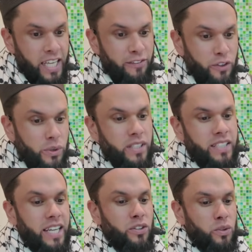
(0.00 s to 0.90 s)
If you
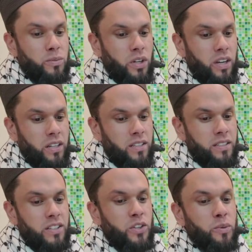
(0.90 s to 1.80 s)
intend Umrah,
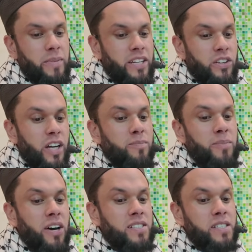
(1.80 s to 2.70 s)
you may not
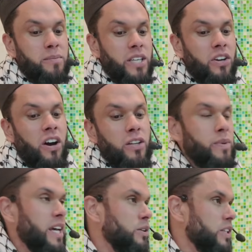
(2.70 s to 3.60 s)
pass the miqat
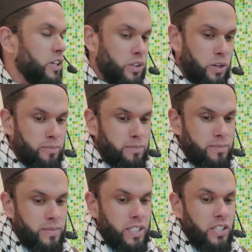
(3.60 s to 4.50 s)
without ihram.
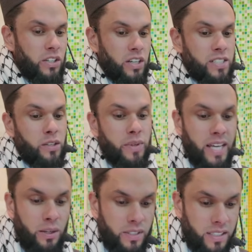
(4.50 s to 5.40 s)
Crossing
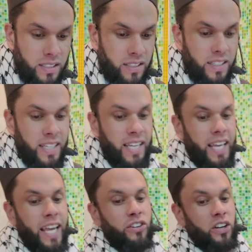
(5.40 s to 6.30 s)
without it
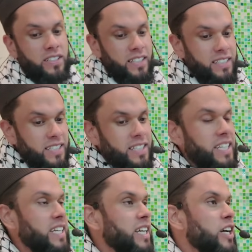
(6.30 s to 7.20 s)
and not
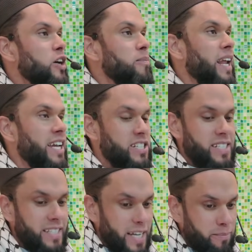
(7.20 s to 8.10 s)
returning
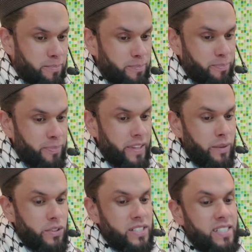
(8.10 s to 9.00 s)
obliges a dam,
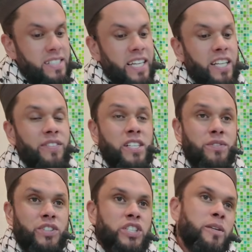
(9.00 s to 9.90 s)
which is the sacrifice
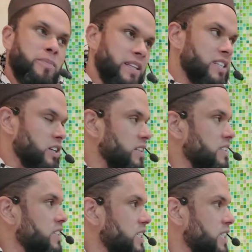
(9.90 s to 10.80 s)
of a sheep, and there's
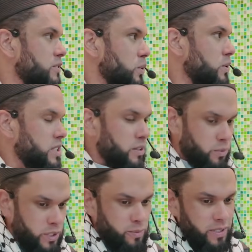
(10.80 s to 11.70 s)
alternatives also.
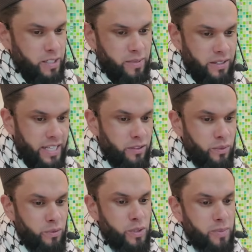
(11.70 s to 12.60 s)
We'll speak about that
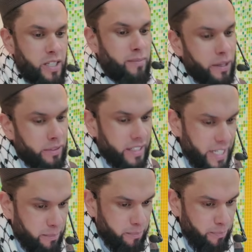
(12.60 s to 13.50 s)
when we speak about the
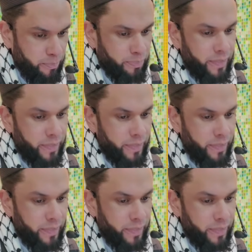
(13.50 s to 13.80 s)
dam.